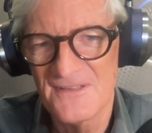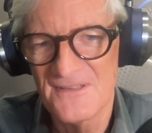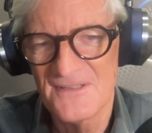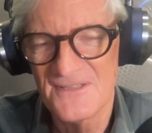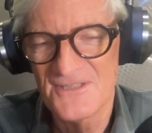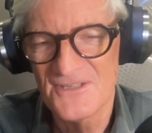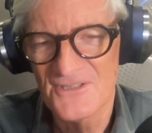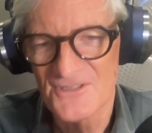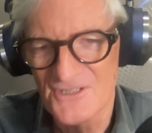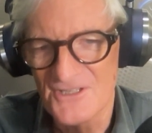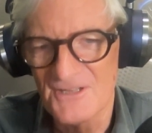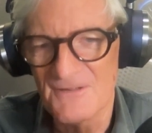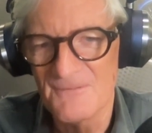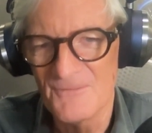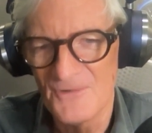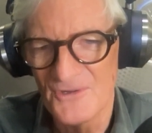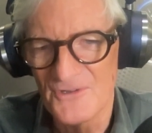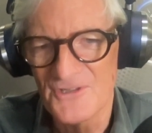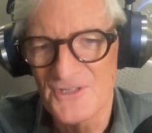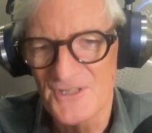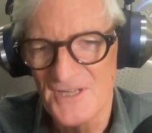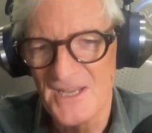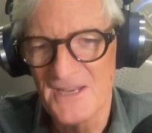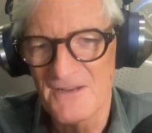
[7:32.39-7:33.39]
just didn't
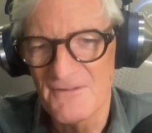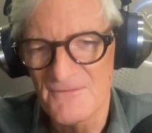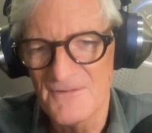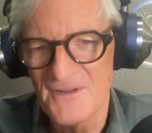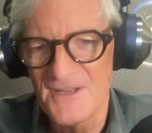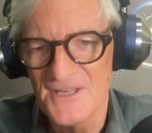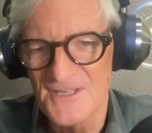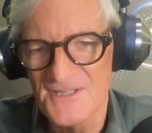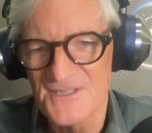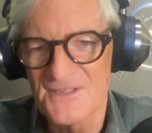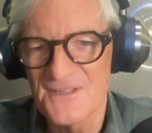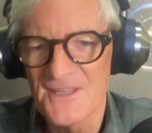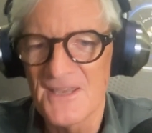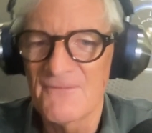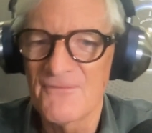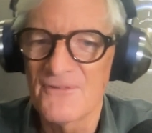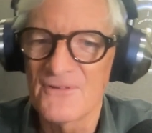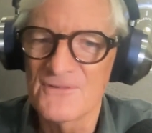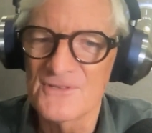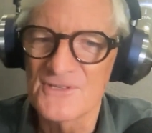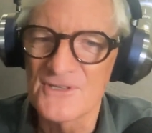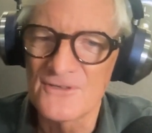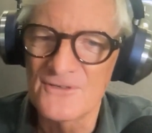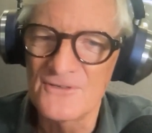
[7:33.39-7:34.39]
want to take a risk.
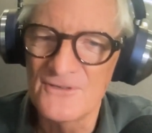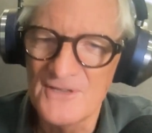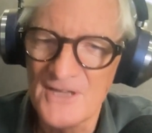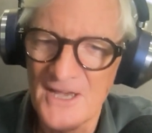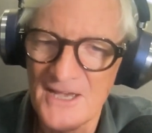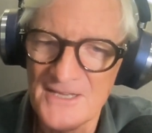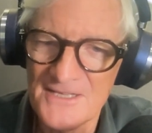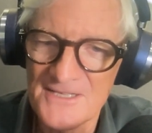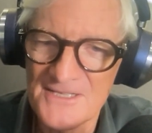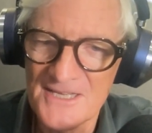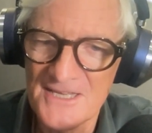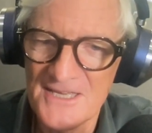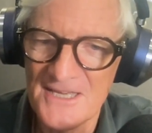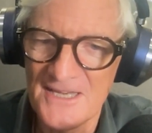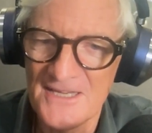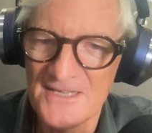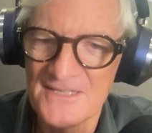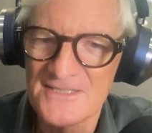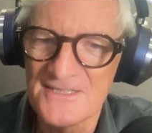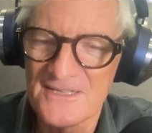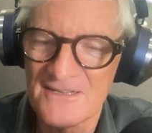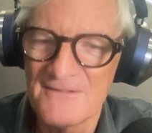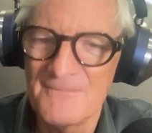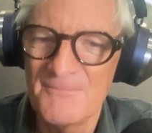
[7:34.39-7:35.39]
Therefore, it was a good
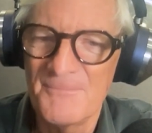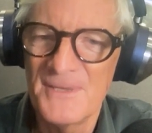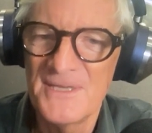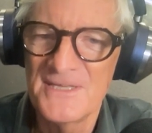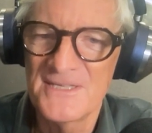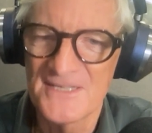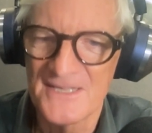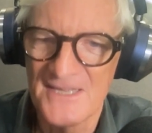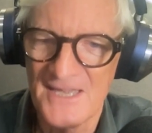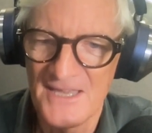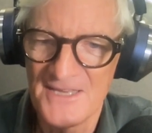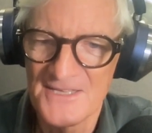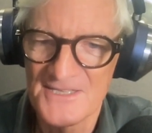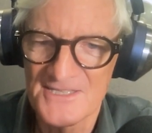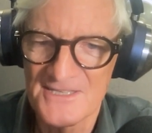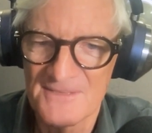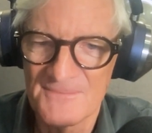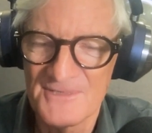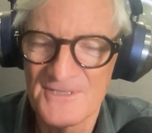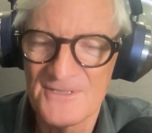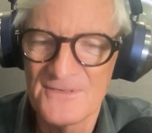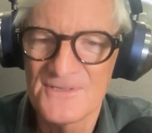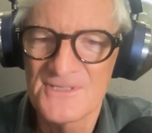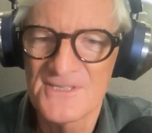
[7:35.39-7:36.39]
idea to compete against
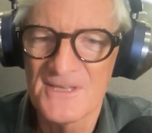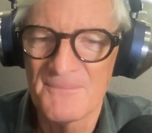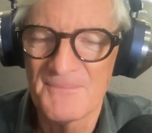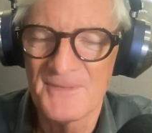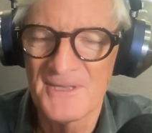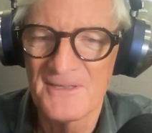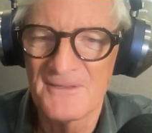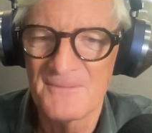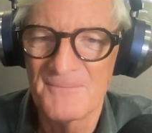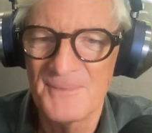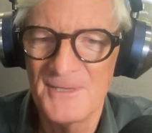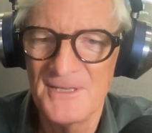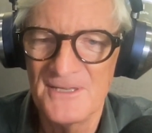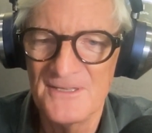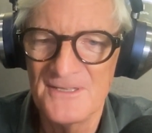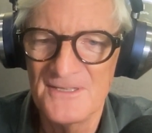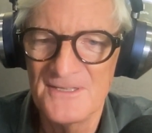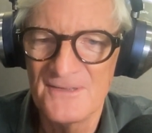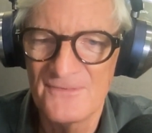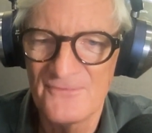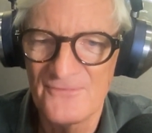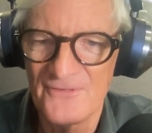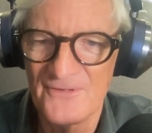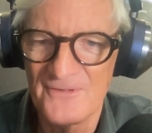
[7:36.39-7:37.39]
them and do something completely
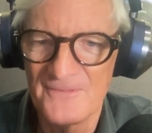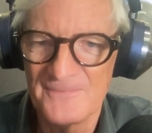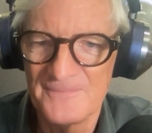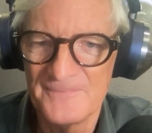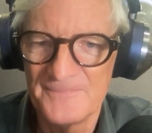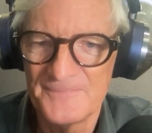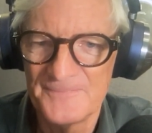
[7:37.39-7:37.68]
different.